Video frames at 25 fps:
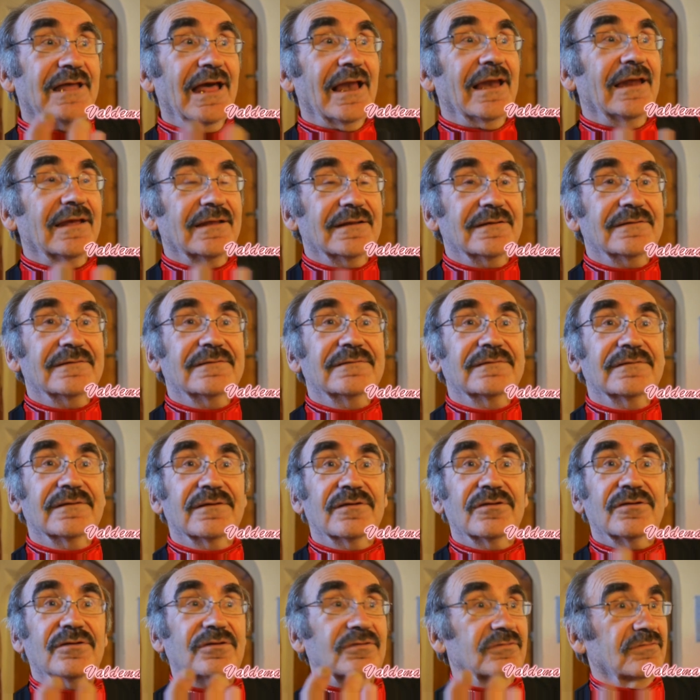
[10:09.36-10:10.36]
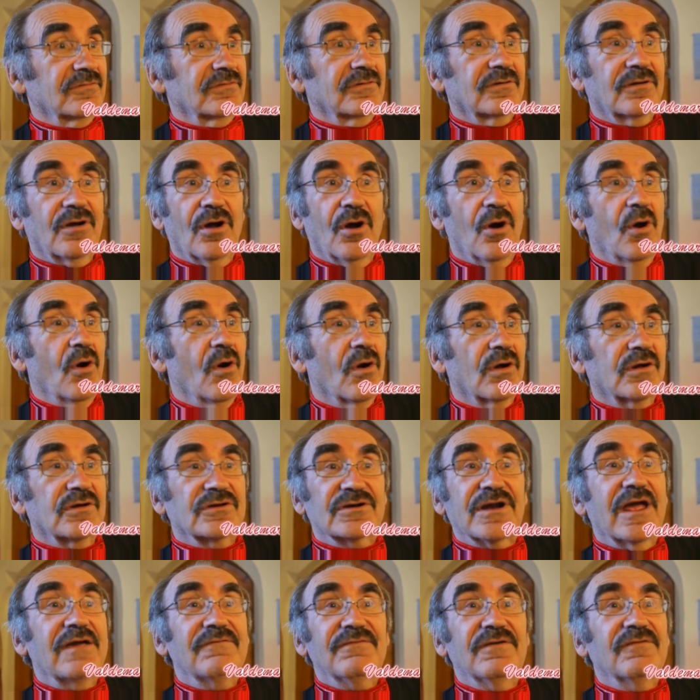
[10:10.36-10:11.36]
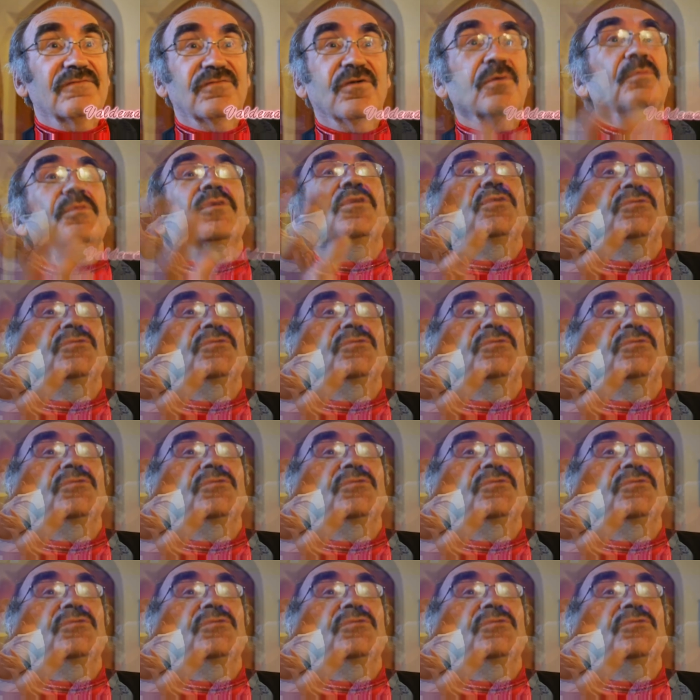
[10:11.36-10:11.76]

Talent or craving for